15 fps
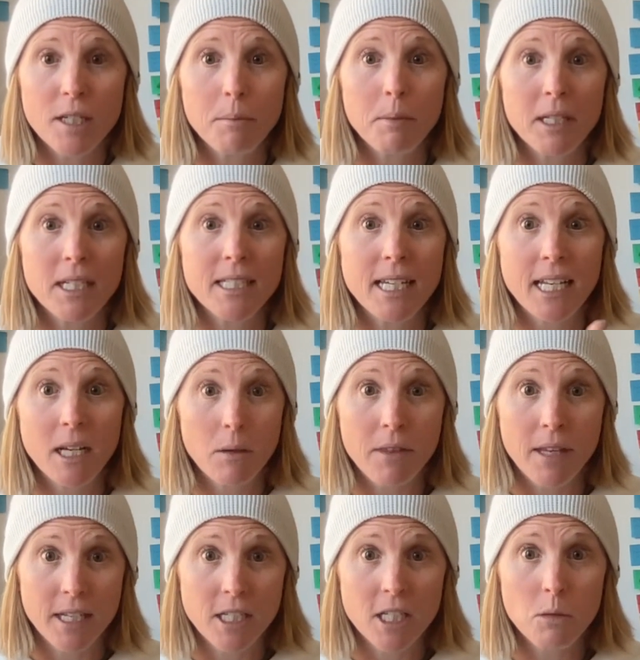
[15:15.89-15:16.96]
You're simply
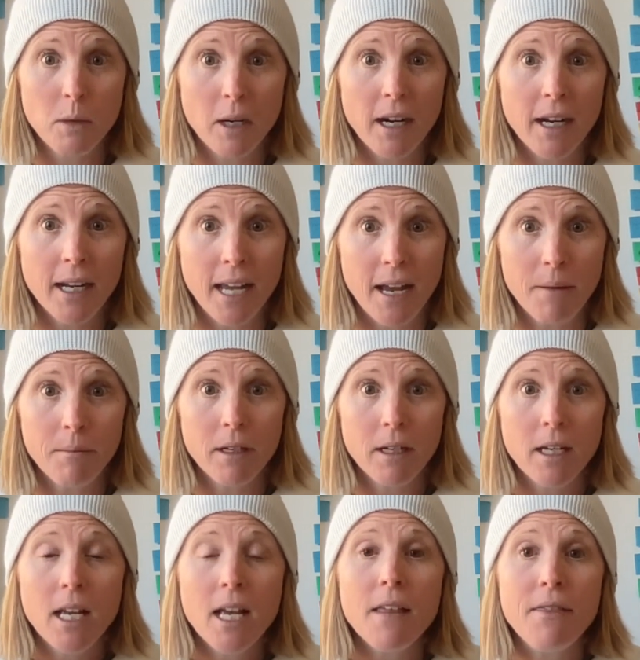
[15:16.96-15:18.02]
stating, this is where I
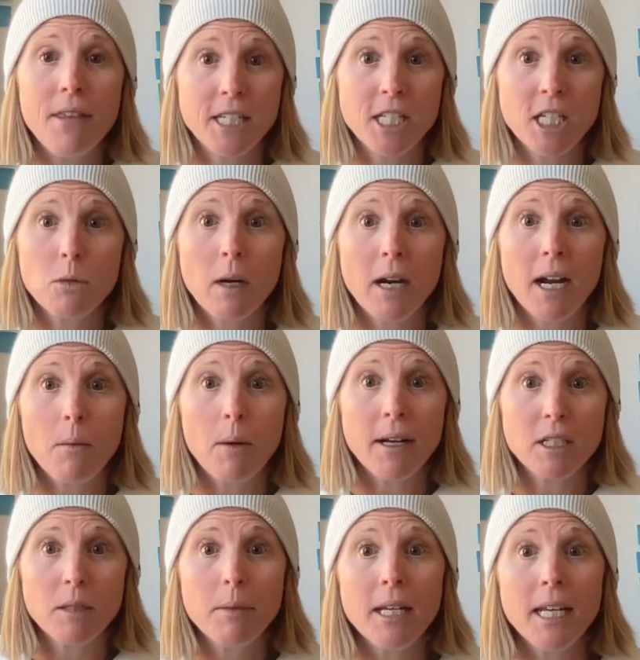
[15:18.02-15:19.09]
am, this is where
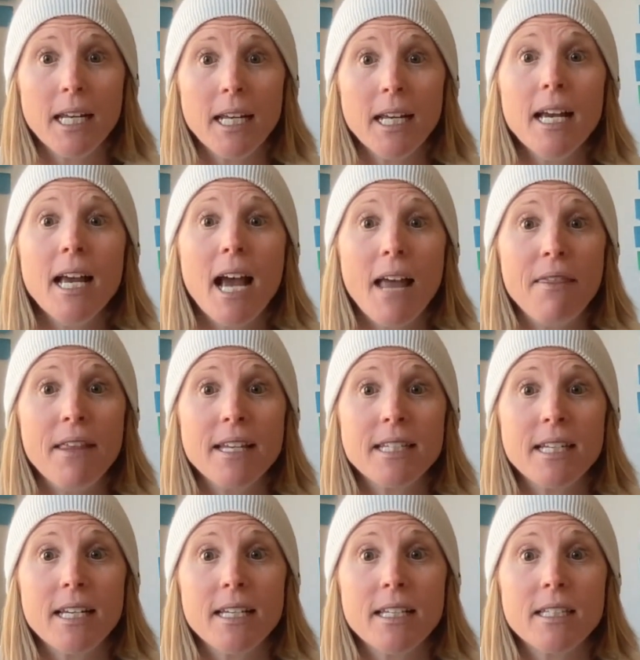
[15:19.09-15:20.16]
I want to be,
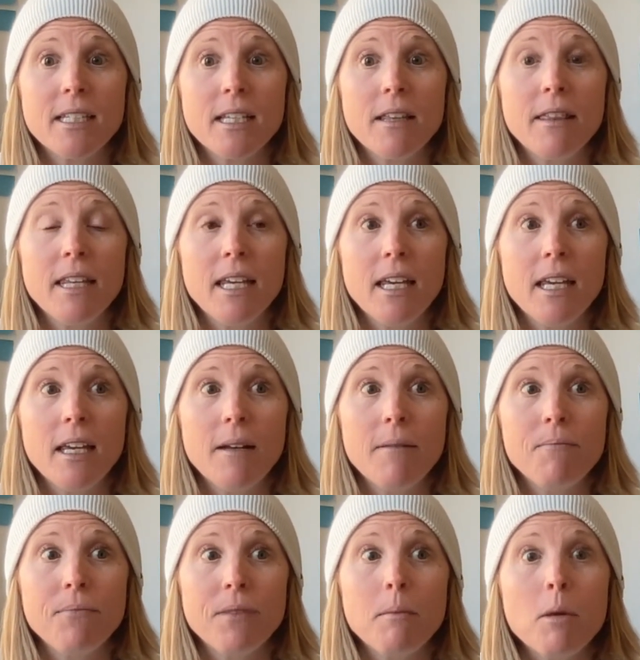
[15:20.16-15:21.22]
and this is
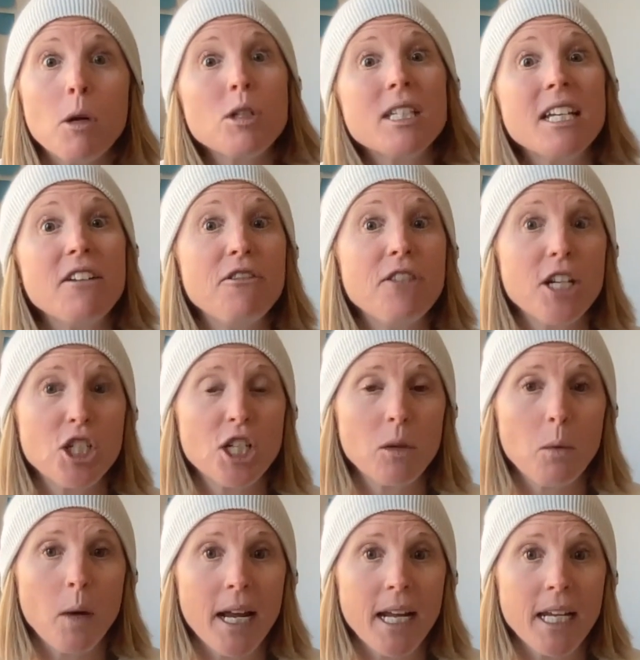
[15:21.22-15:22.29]
the most
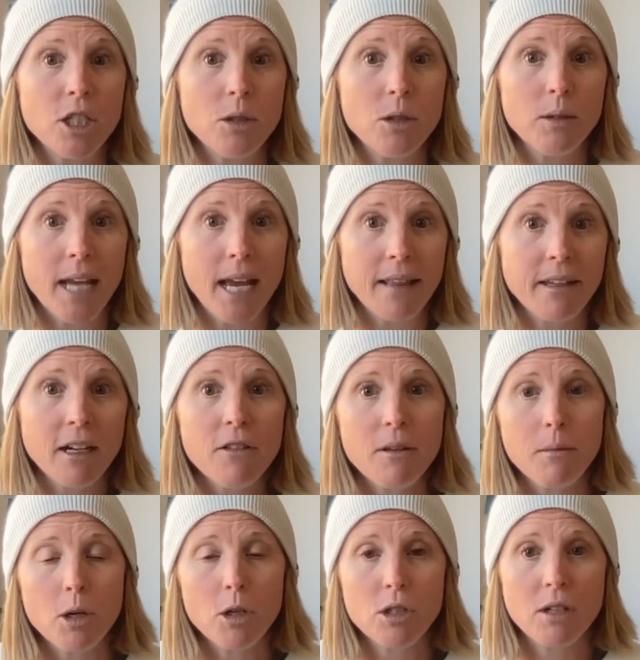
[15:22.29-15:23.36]
efficient way to get
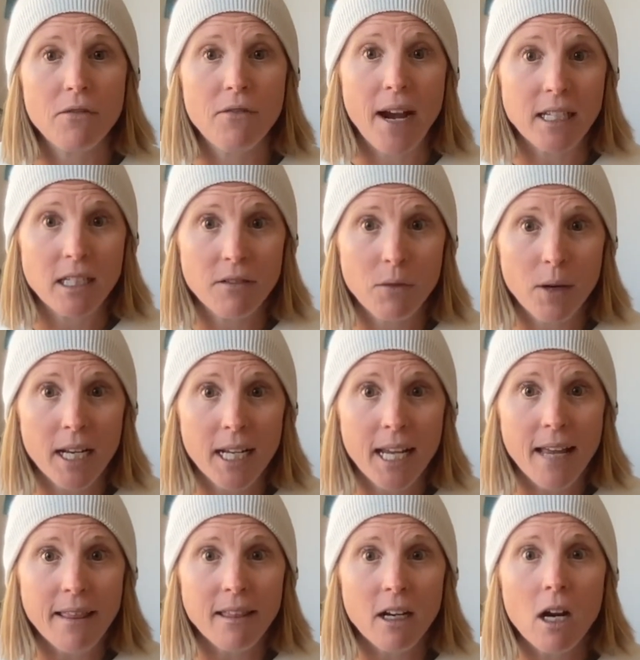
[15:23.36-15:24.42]
there, the most effective way
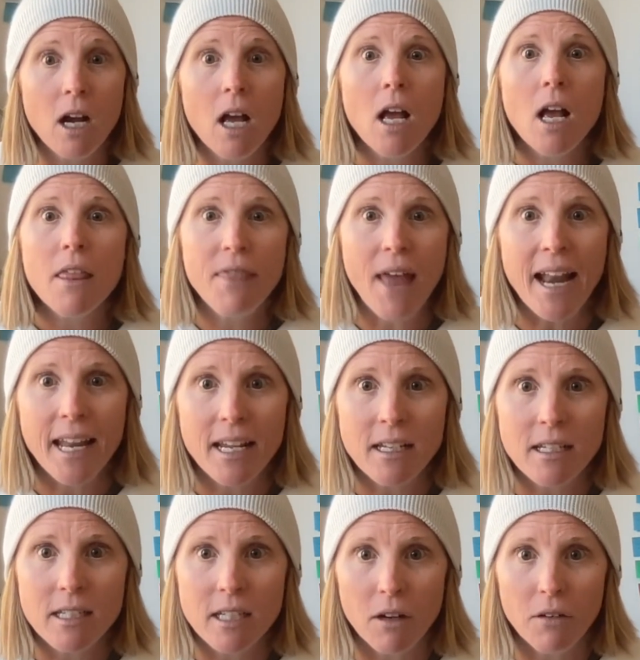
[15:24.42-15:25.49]
to get there.
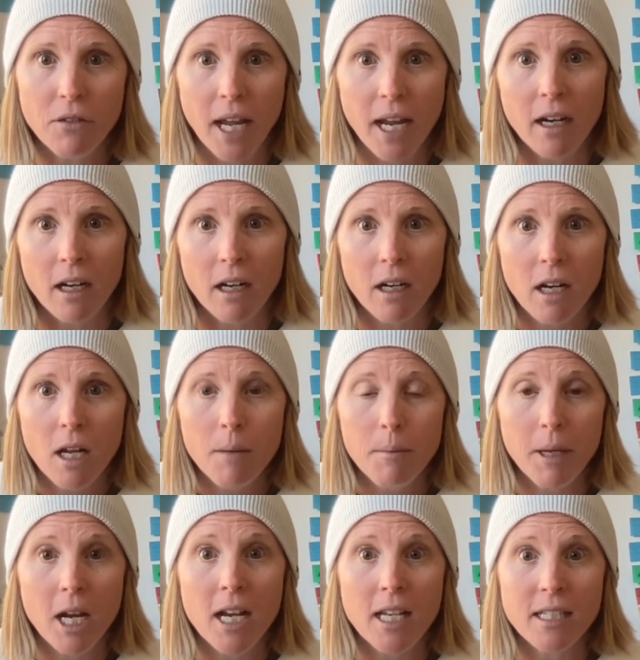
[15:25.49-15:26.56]
That is self care
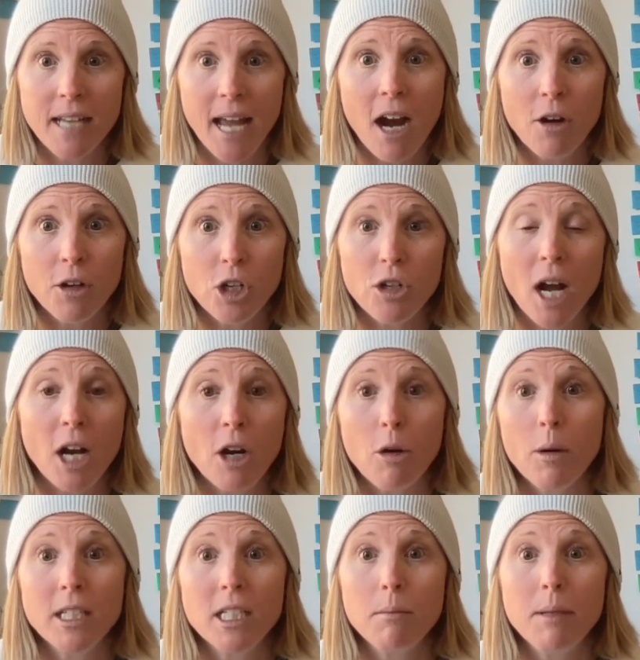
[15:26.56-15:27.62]
because now you're
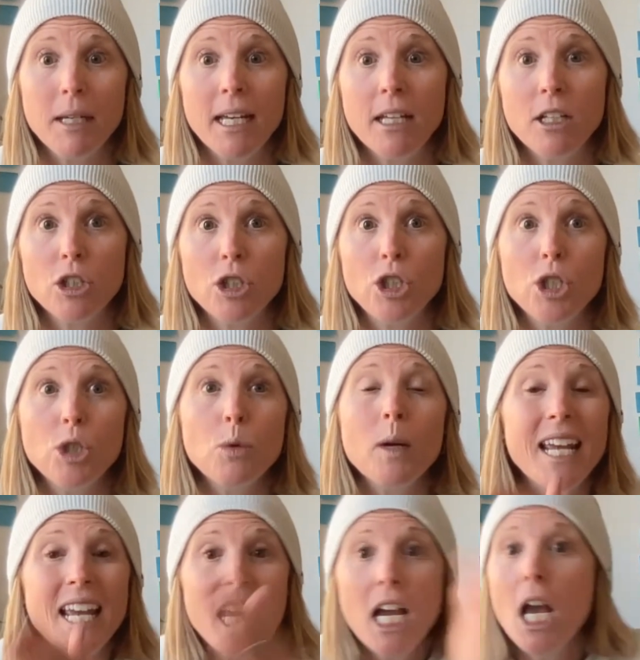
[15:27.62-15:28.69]
not going to be
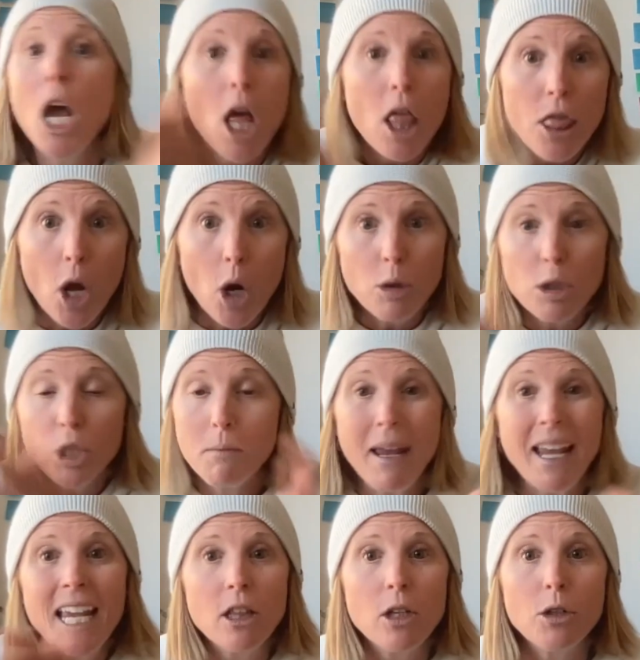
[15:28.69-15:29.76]
doing
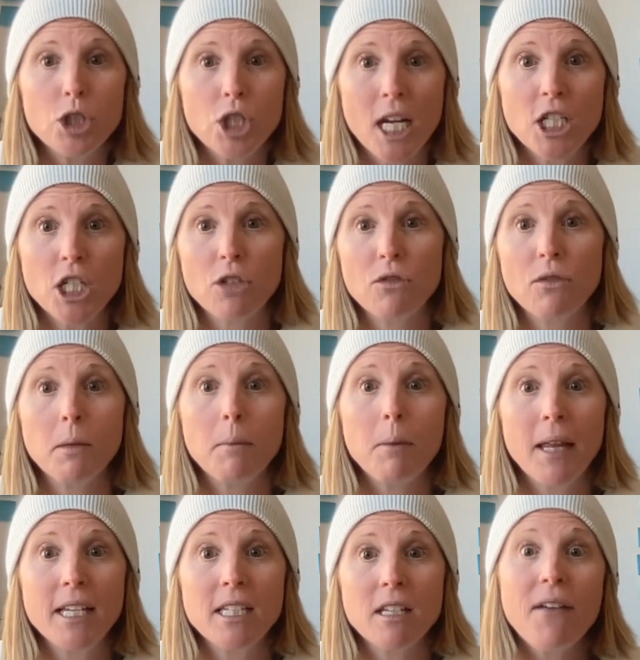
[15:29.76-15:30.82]
those, making those changes from
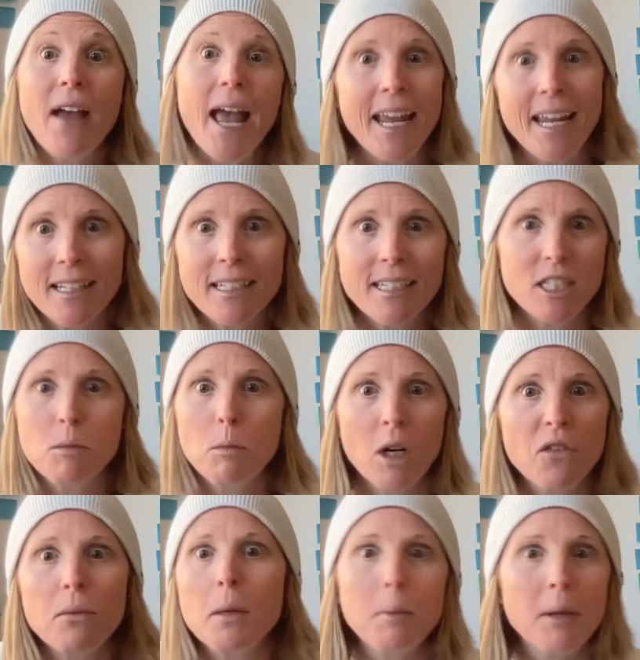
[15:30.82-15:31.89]
a place of hate. It's
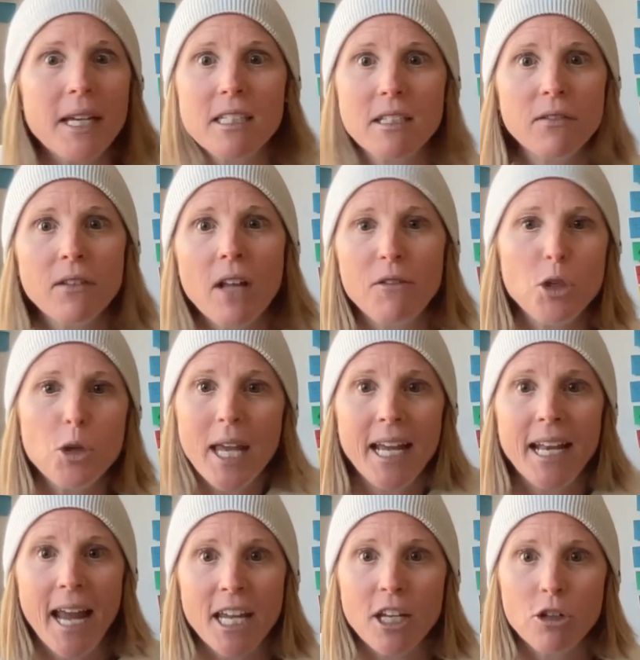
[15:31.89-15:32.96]
more from a place of love. You
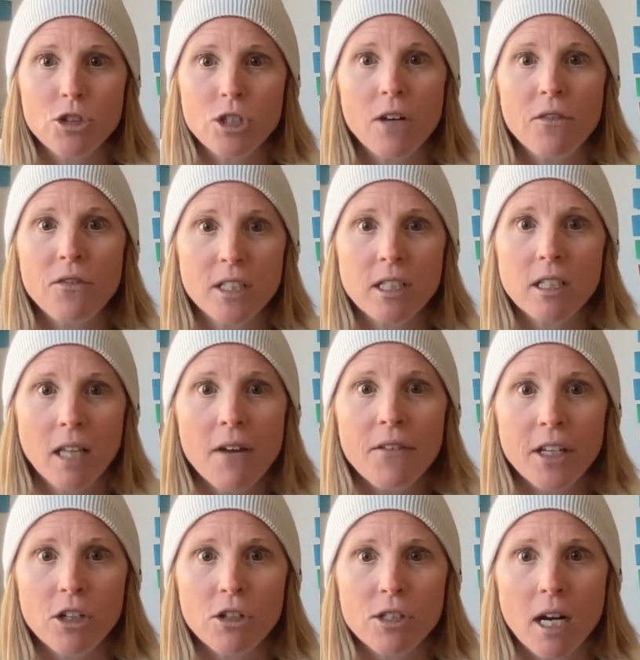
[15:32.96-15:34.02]
can't hate yourself into
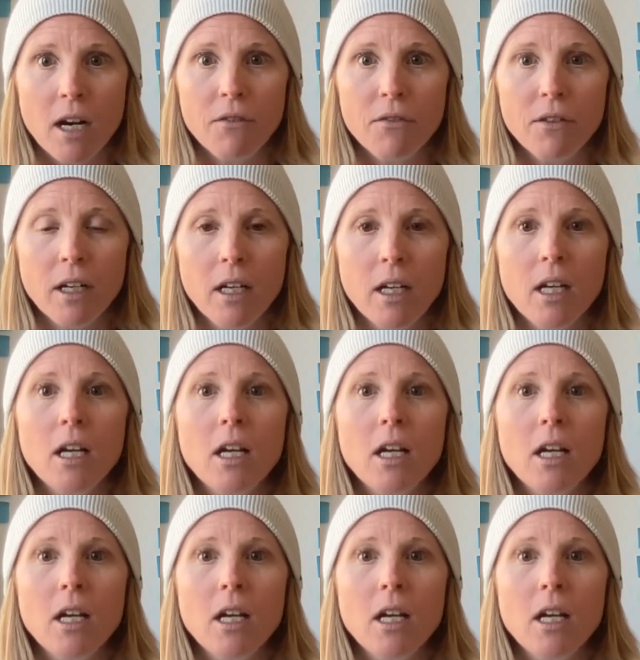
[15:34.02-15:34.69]
loving yourself.